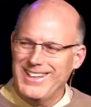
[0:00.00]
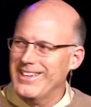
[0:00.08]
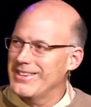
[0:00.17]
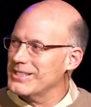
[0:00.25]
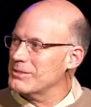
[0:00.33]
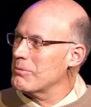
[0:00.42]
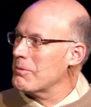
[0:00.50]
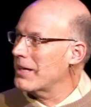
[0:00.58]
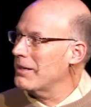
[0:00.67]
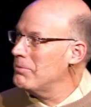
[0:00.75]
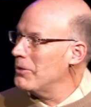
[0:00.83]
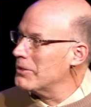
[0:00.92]
And this is what my
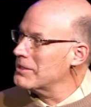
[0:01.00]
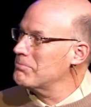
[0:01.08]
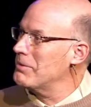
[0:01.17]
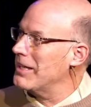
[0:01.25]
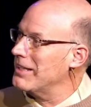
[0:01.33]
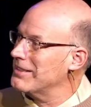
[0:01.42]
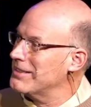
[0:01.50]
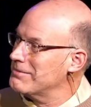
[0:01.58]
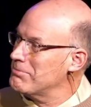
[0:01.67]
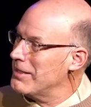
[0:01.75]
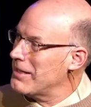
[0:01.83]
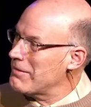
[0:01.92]
computer spit
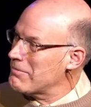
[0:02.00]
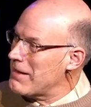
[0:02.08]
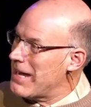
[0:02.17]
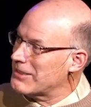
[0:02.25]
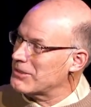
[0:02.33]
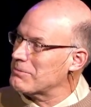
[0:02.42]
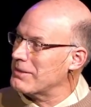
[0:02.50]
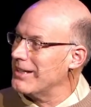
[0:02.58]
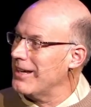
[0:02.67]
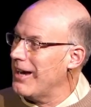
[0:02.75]
out back to me.